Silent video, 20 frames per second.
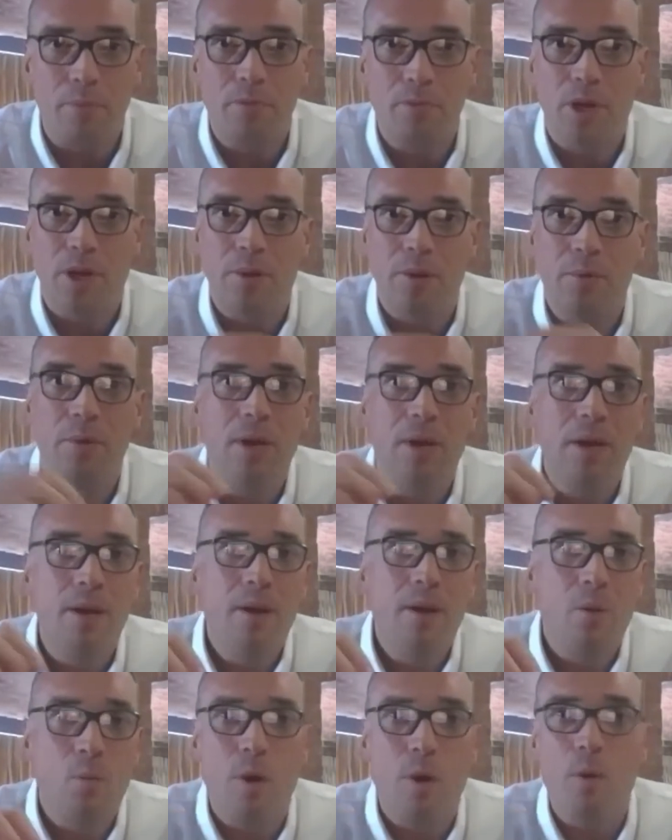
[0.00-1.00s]
to,
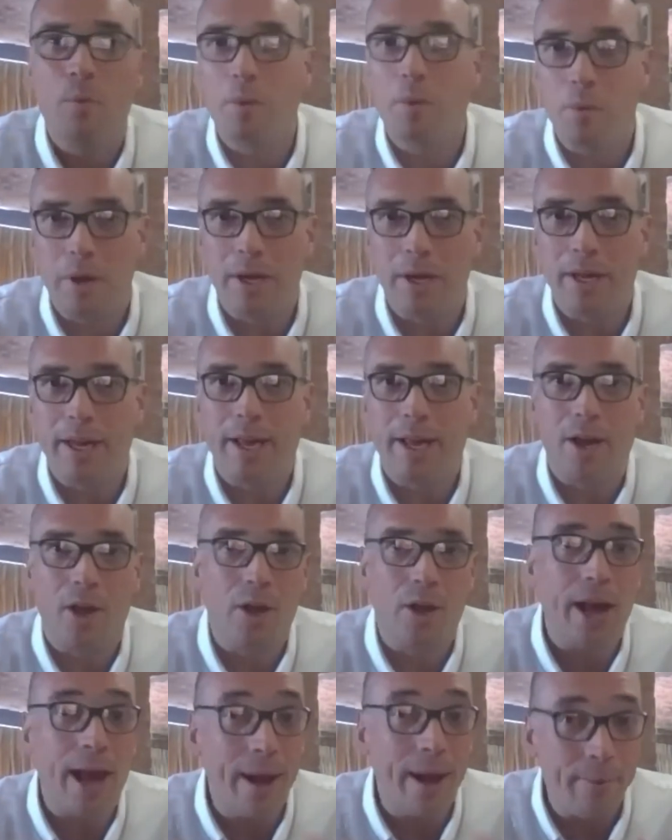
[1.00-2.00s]
what we're working
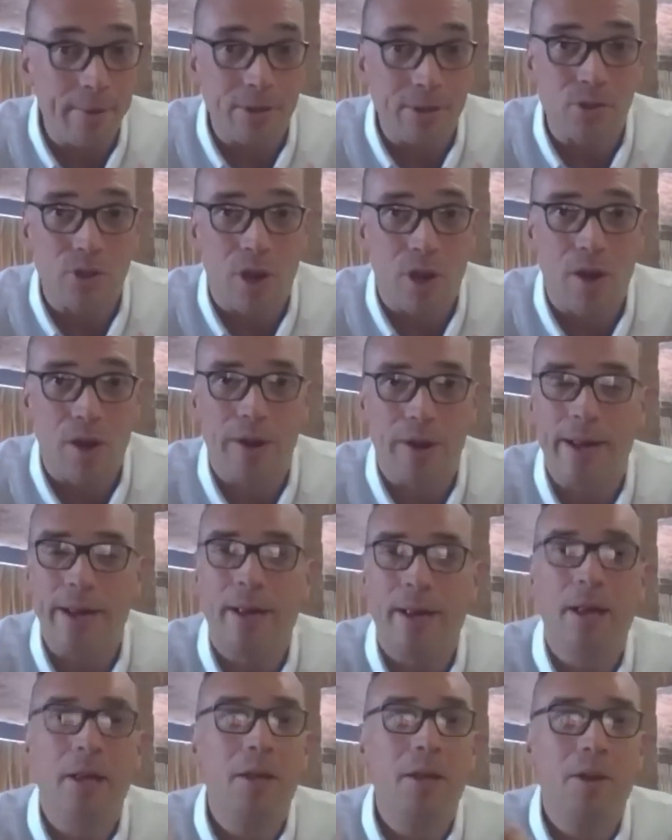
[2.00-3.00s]
on, how it's going,
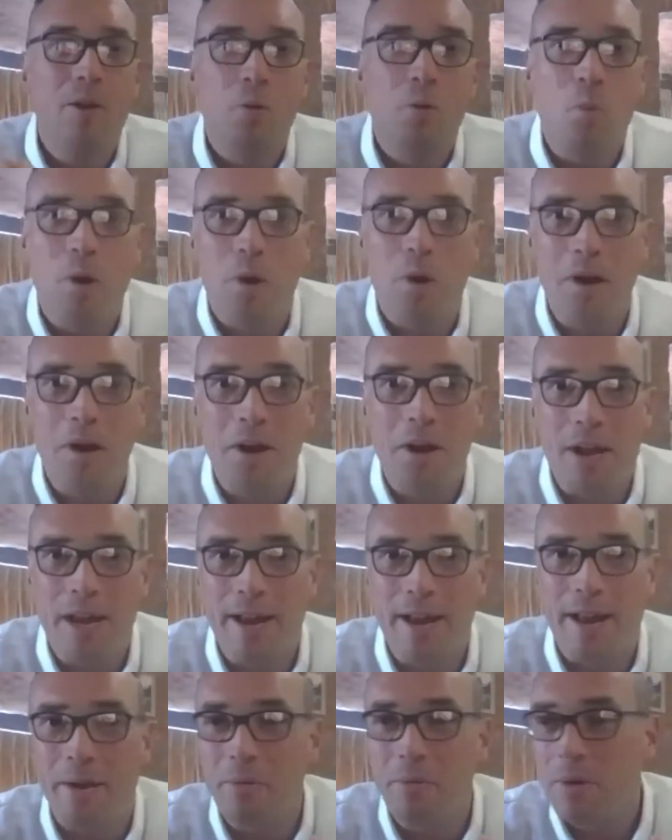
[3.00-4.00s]
what you
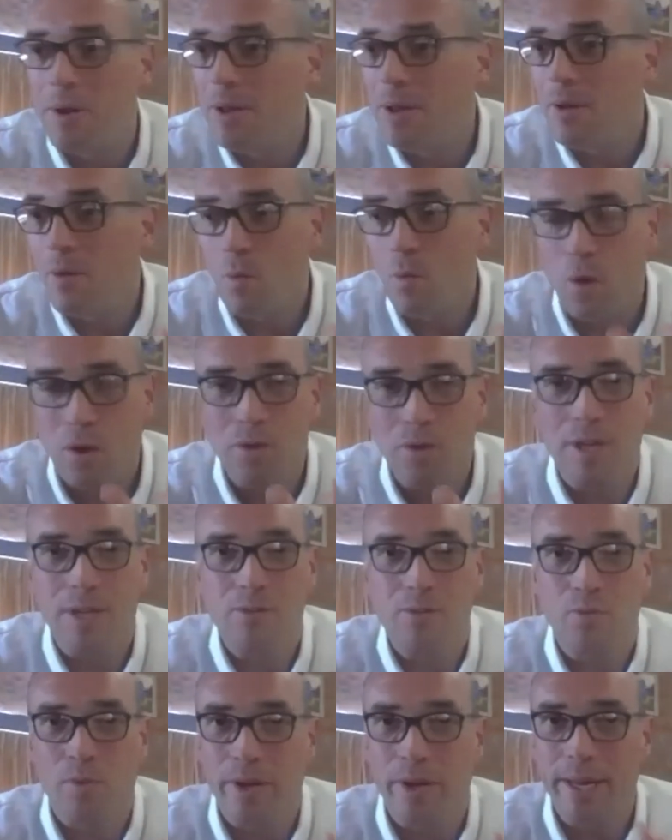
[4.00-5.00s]
know, what
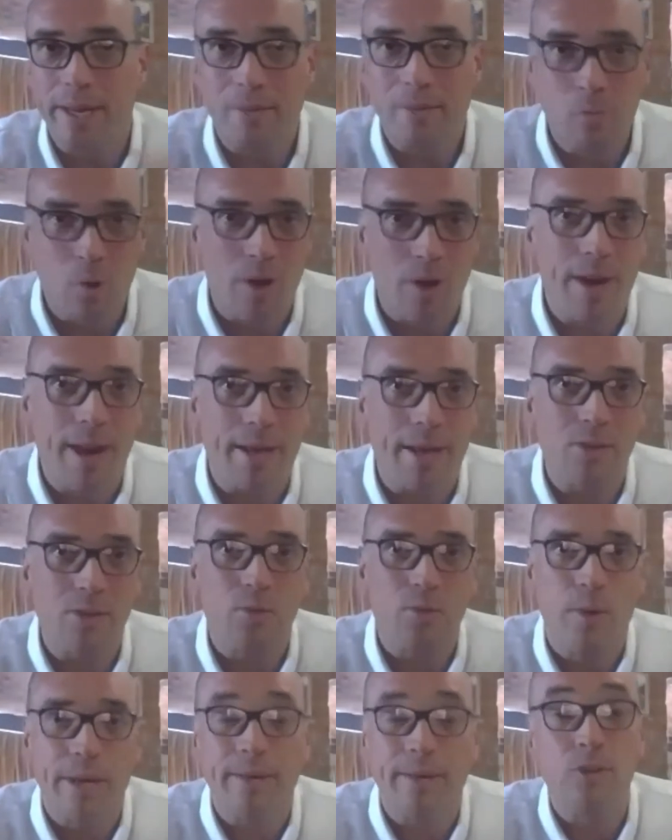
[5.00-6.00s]
this week, what next
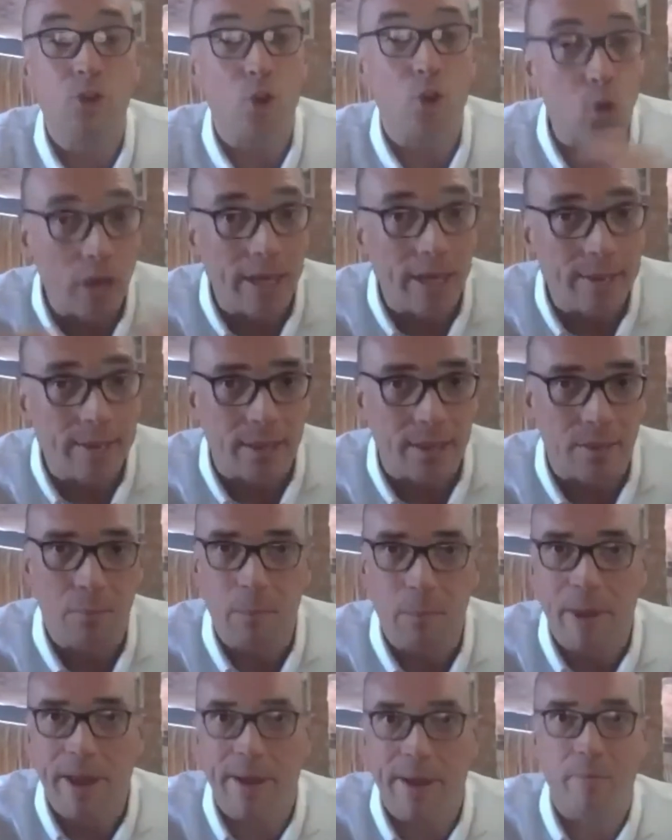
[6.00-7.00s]
week, talking to them
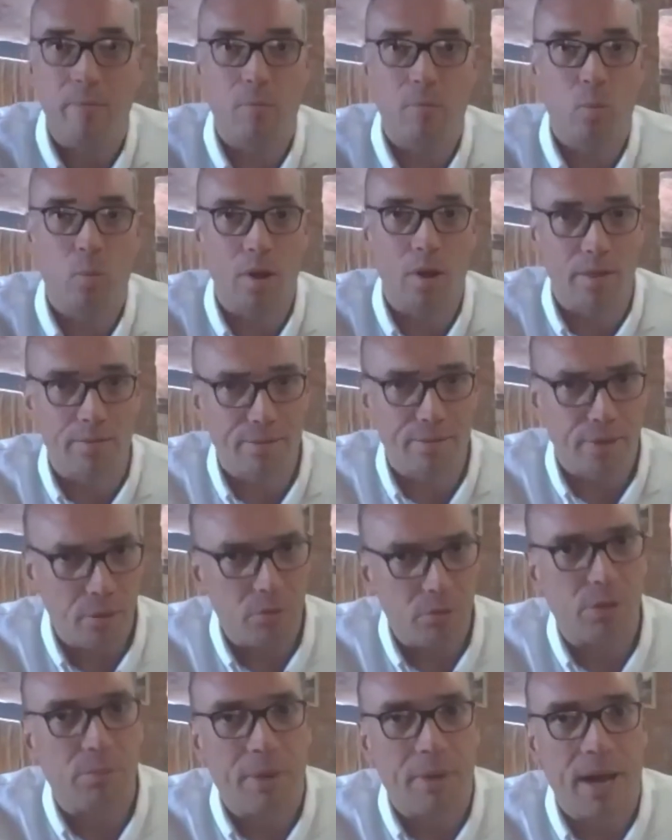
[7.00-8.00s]
about what the
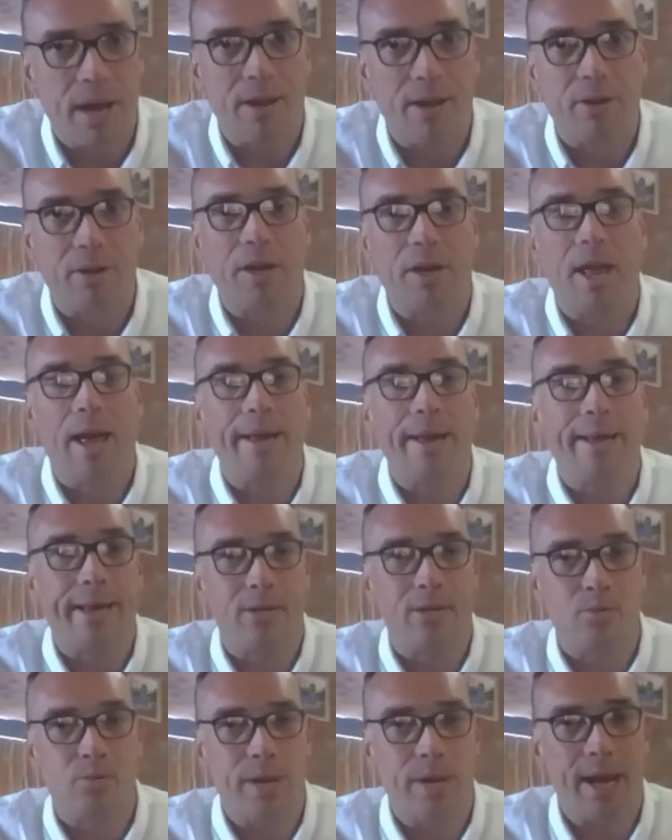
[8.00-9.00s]
future might look like
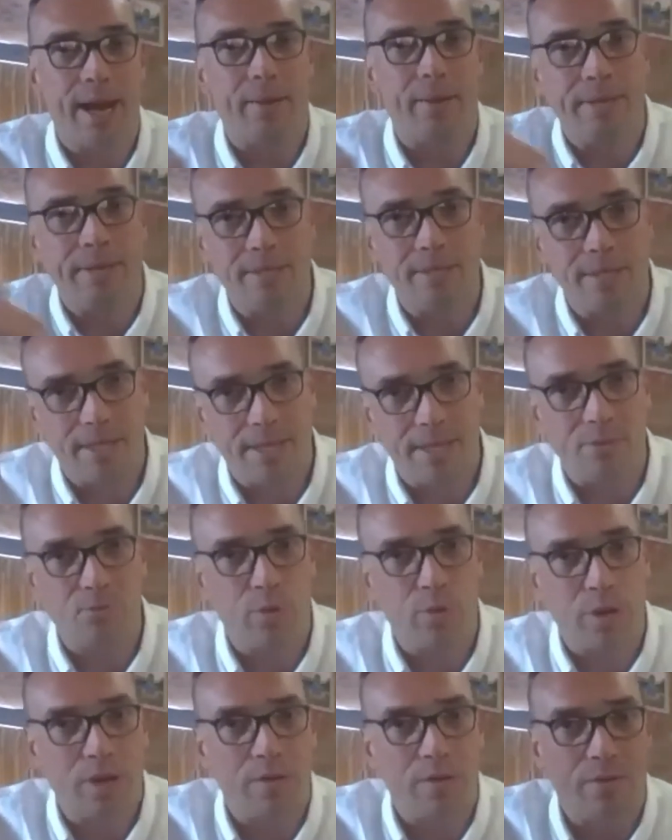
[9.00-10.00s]
as we're now into this
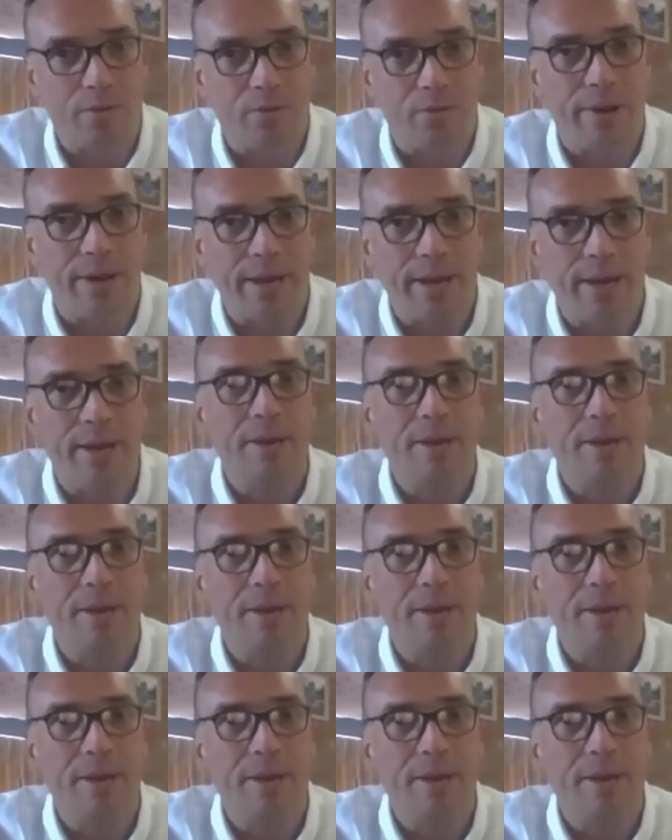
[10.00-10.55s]
recovery